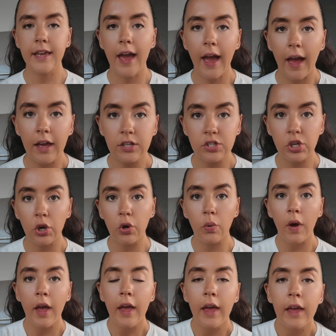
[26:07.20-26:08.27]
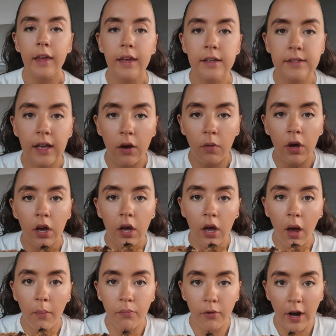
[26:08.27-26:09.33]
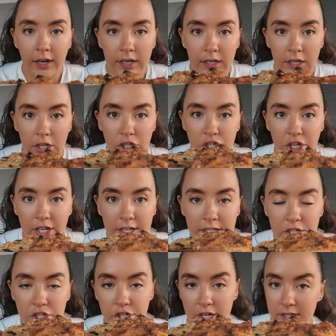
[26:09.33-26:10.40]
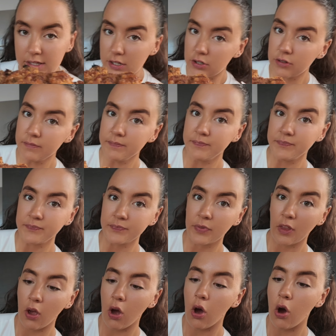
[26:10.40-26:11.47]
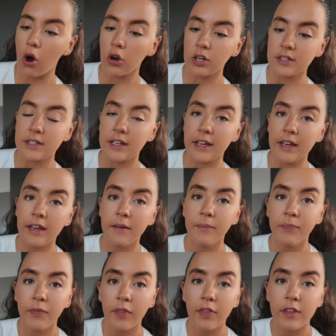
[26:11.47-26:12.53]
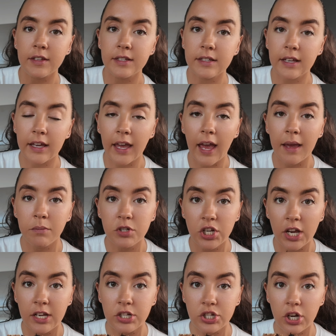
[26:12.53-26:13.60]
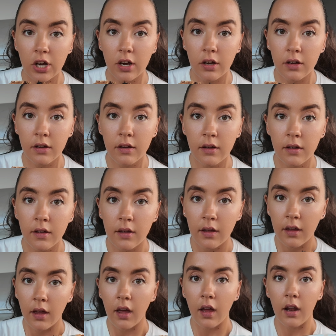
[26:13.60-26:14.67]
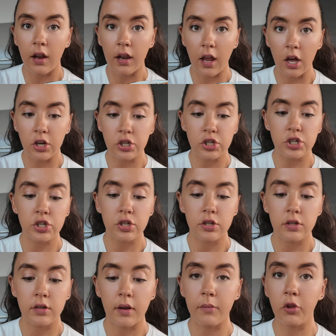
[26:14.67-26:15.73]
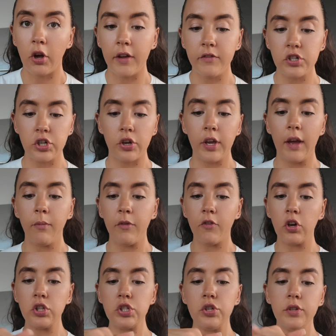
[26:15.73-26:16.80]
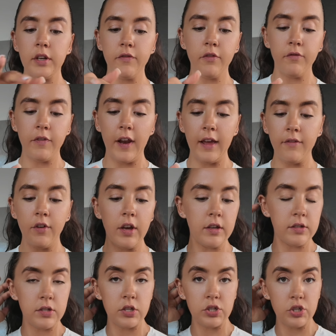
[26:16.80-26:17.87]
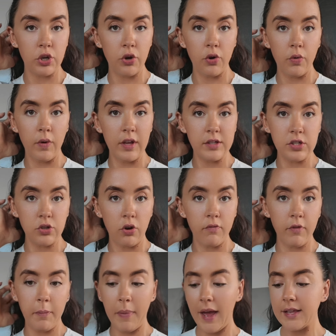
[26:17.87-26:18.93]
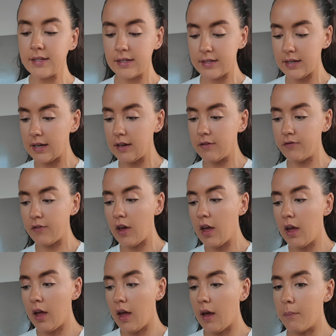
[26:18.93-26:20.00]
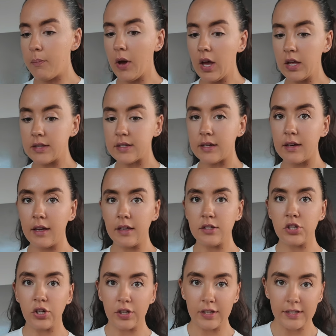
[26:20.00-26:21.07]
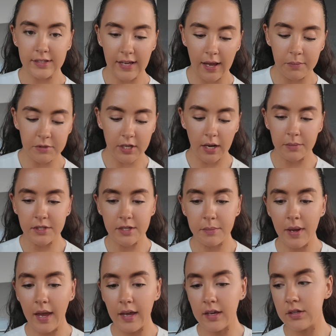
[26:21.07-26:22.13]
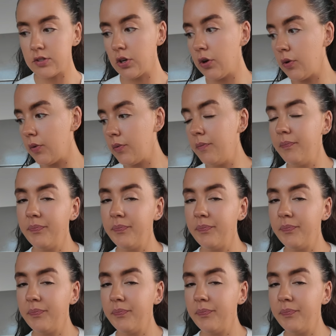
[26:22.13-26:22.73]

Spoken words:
yeah, so here's our breaded chicken schnitzel. Honestly, this is a game changer lunch. I'm not even joking. And we've got 2 different flavors, so it's not repetitive, but it took the same time to make, so